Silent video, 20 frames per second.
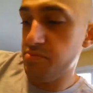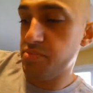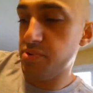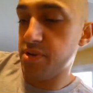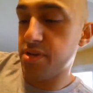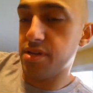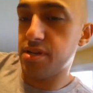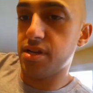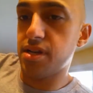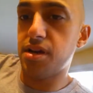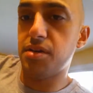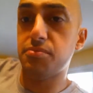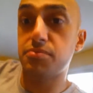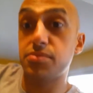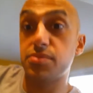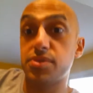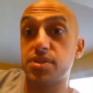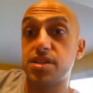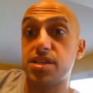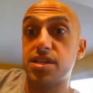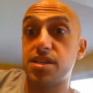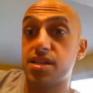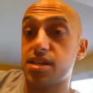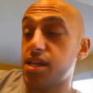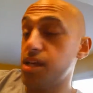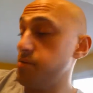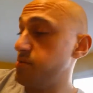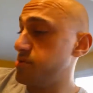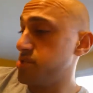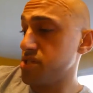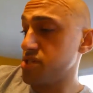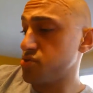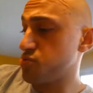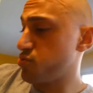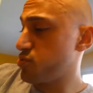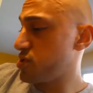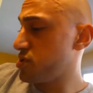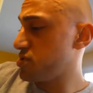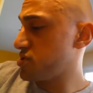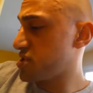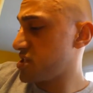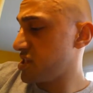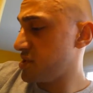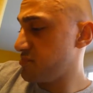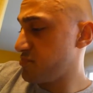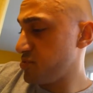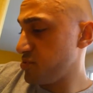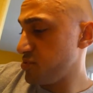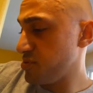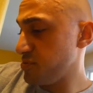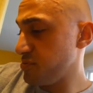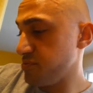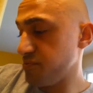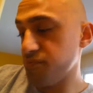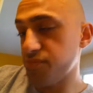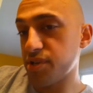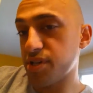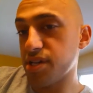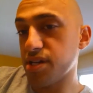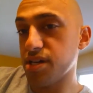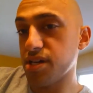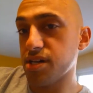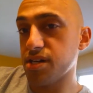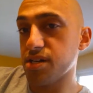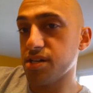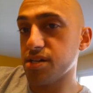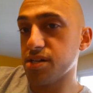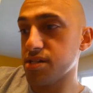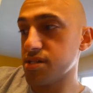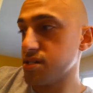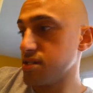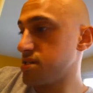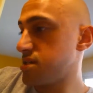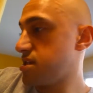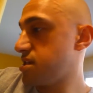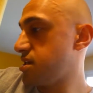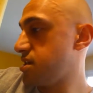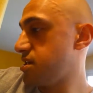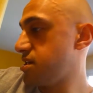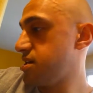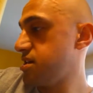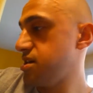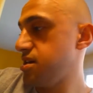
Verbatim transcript: But I'm going to keep it just real simple because